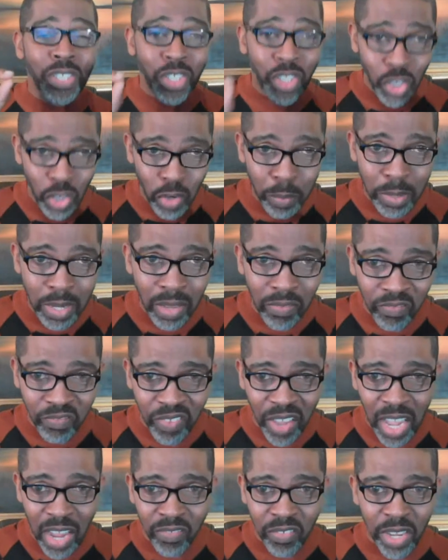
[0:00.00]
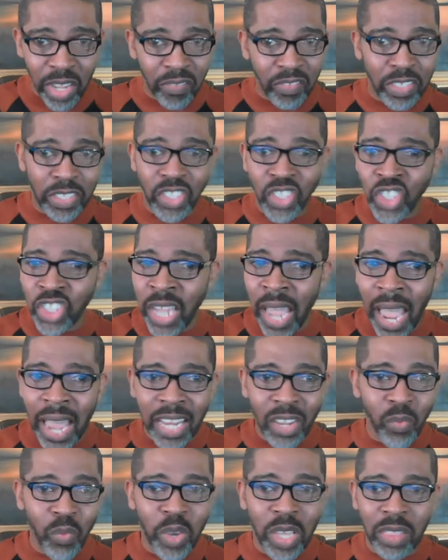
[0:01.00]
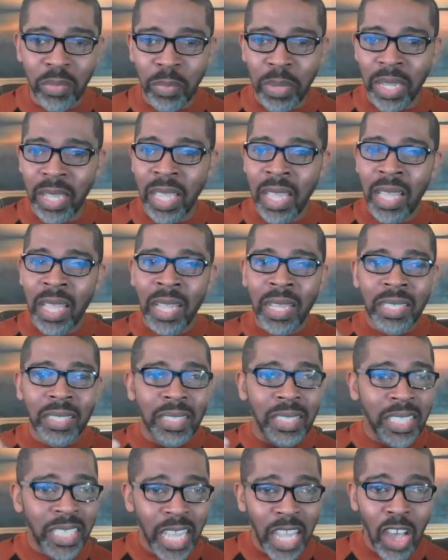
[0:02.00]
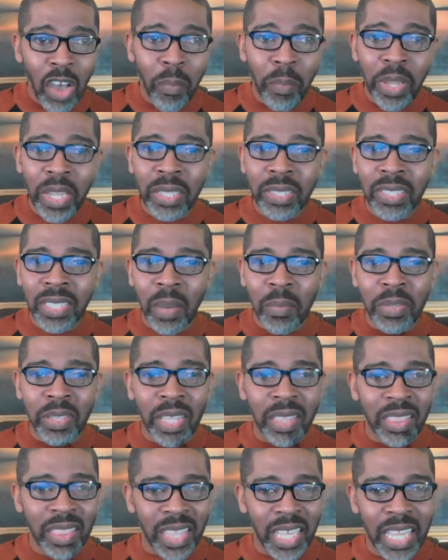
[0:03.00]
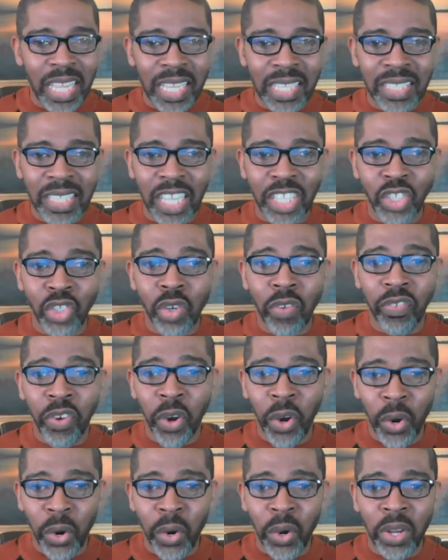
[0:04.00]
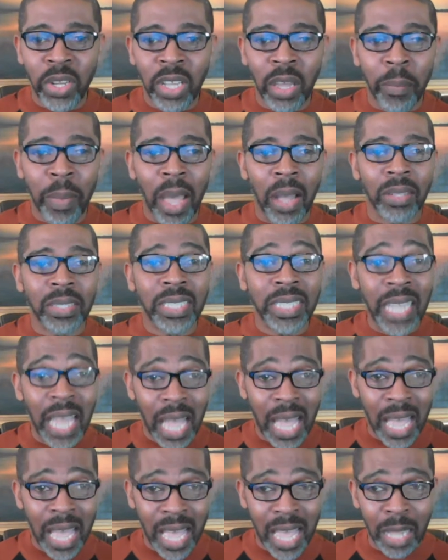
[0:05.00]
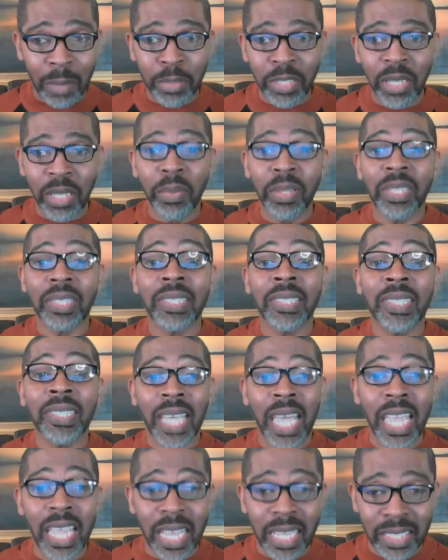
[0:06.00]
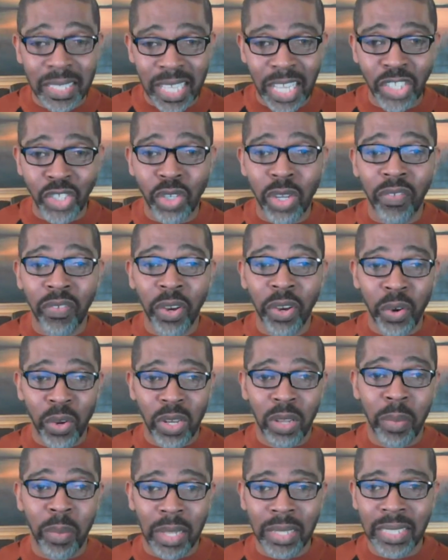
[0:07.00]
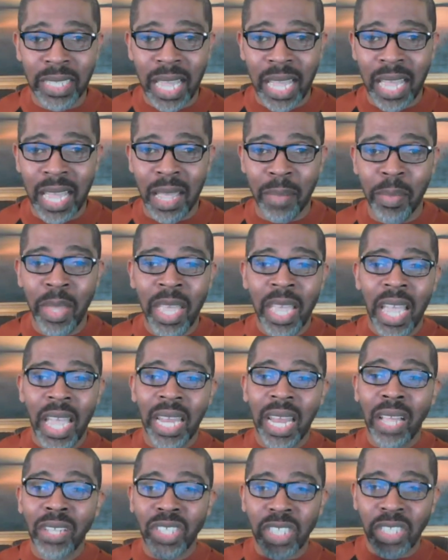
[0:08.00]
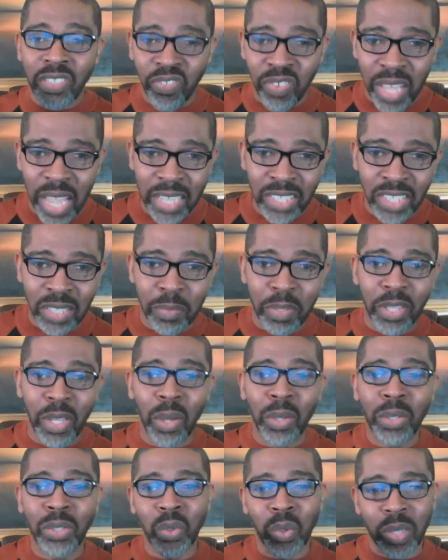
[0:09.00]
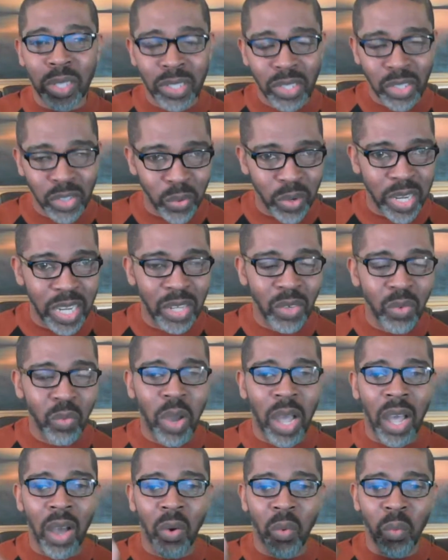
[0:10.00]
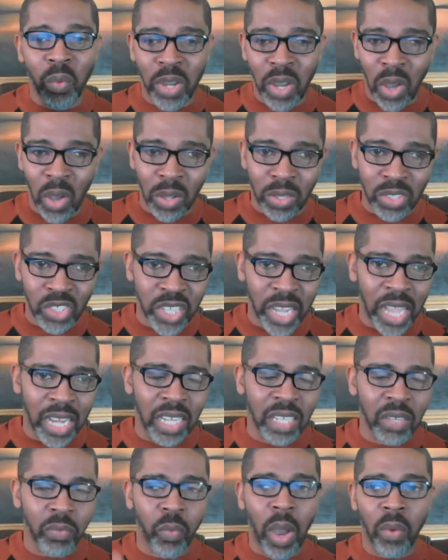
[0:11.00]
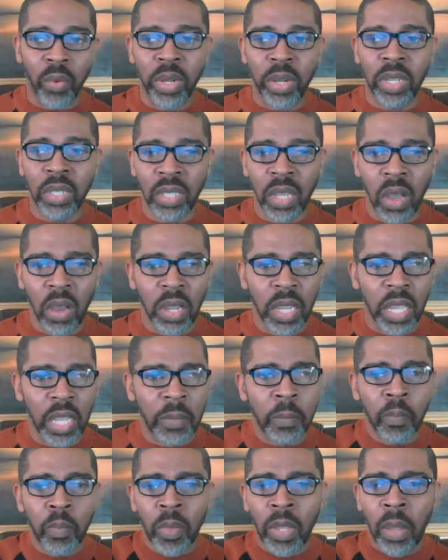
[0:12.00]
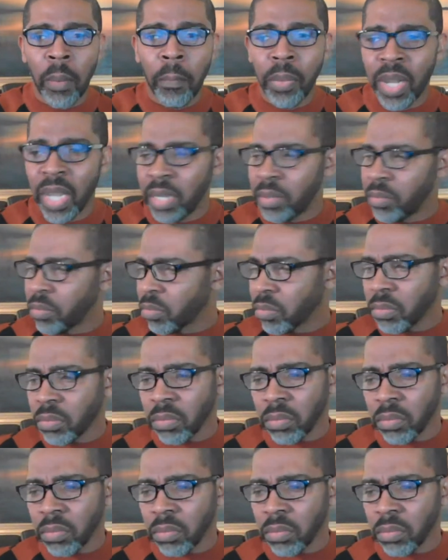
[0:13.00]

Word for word: Do me a favor, if you're chatting with me, Tell me some of the things that you have heard about time, some of the sayings that you have heard about time. And I'll just flash some of those on the screen while we're all chatting and while we're here talking. But